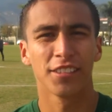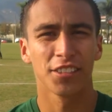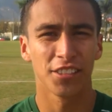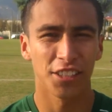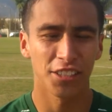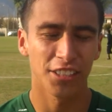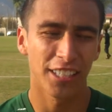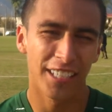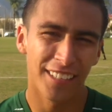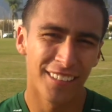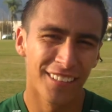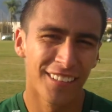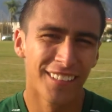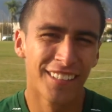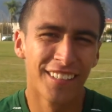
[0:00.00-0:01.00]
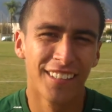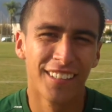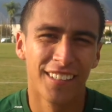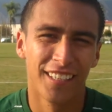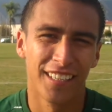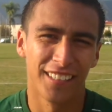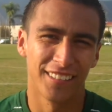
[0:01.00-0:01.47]
just touched it in,
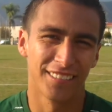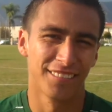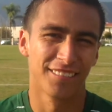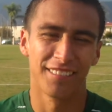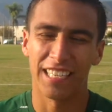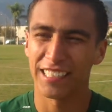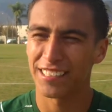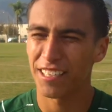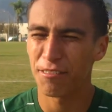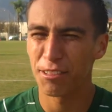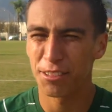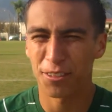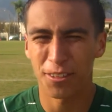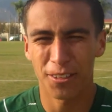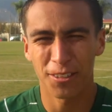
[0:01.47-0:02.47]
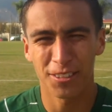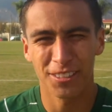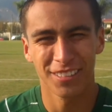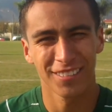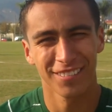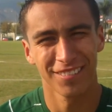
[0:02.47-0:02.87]
and that's how we score goals.